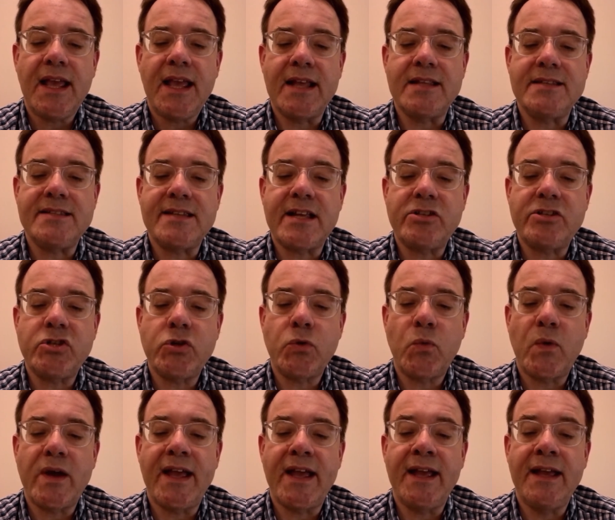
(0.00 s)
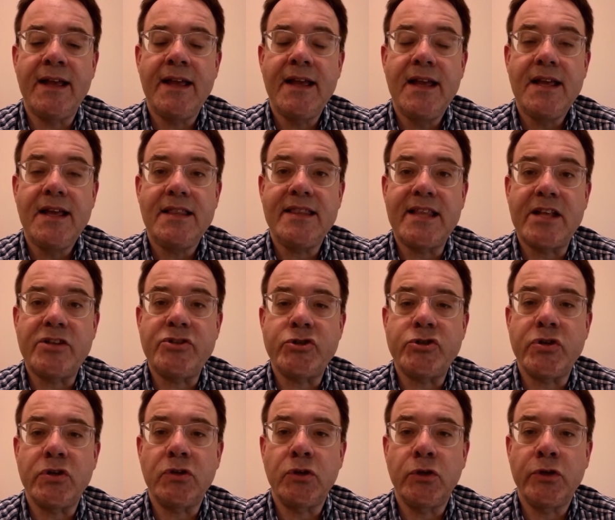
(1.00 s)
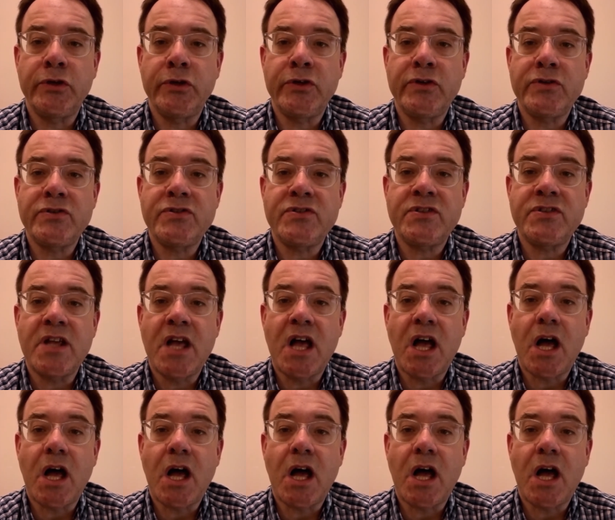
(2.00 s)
in such a way that your learners